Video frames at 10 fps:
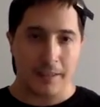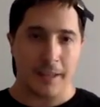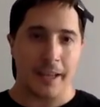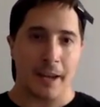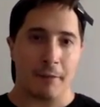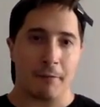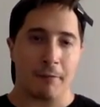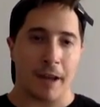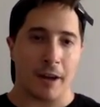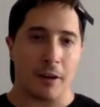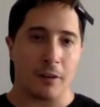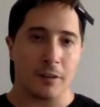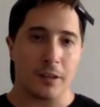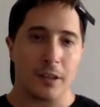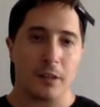They have failed
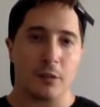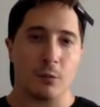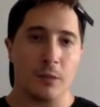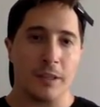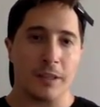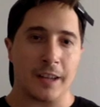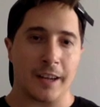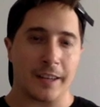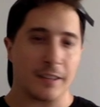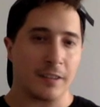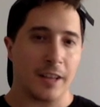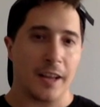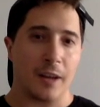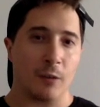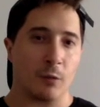to realize
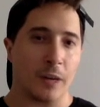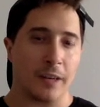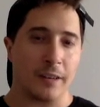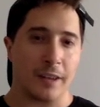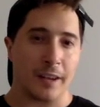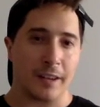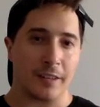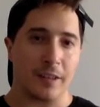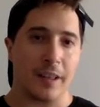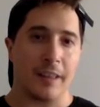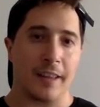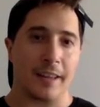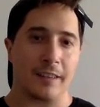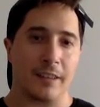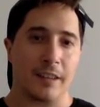and recognize
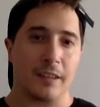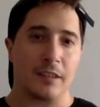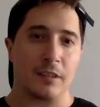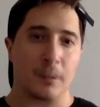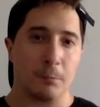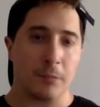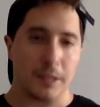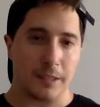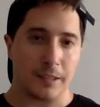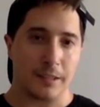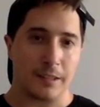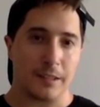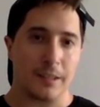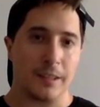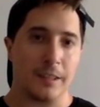that something
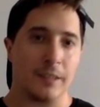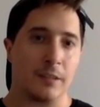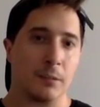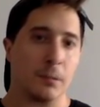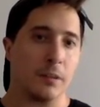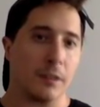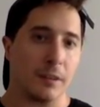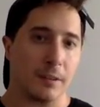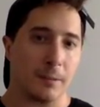needs to be done.